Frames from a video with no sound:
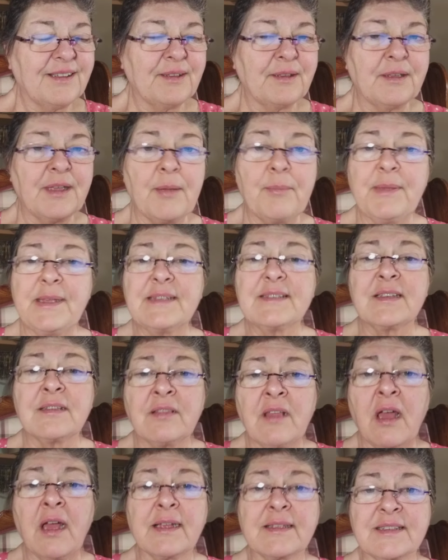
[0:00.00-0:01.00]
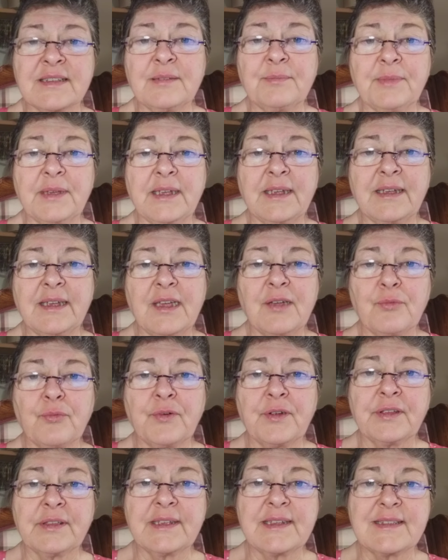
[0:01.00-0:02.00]
It means a lot to me. It
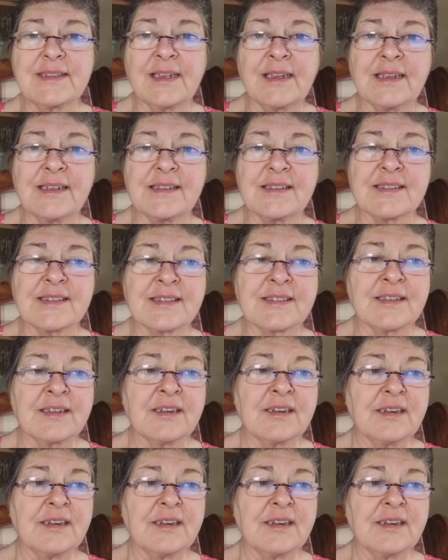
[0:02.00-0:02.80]
really does.